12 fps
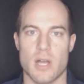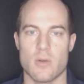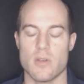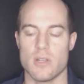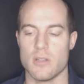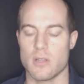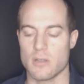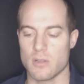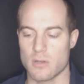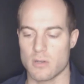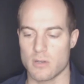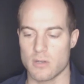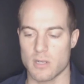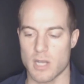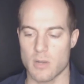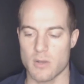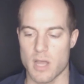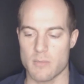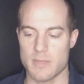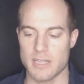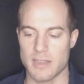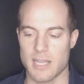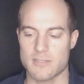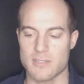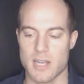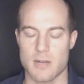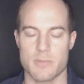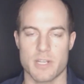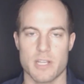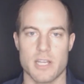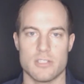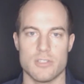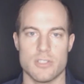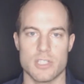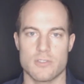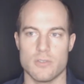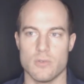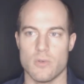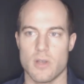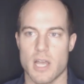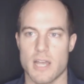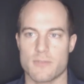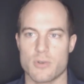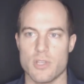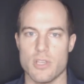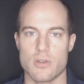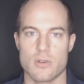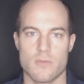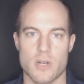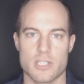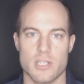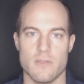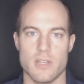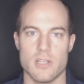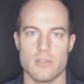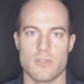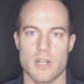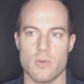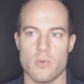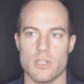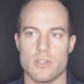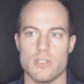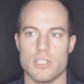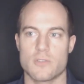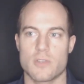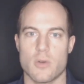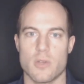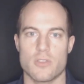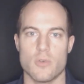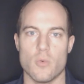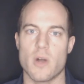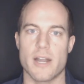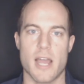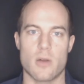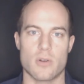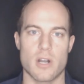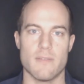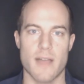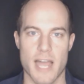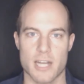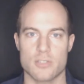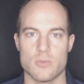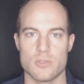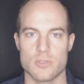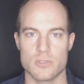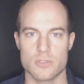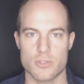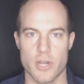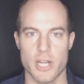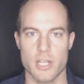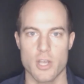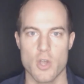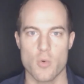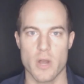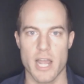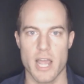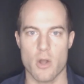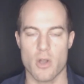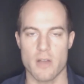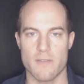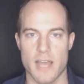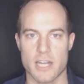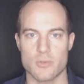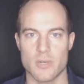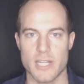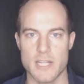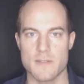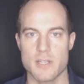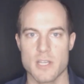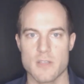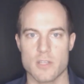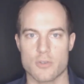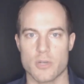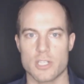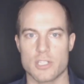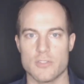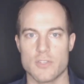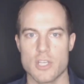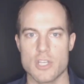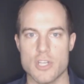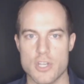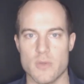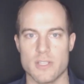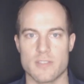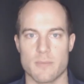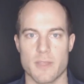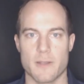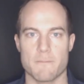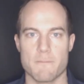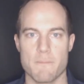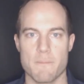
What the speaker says: I'd be less competent at jiu-jitsu after a year of watching videos than I would just going through 1 hour of actual training, 1 hour of actual in the trenches doing something.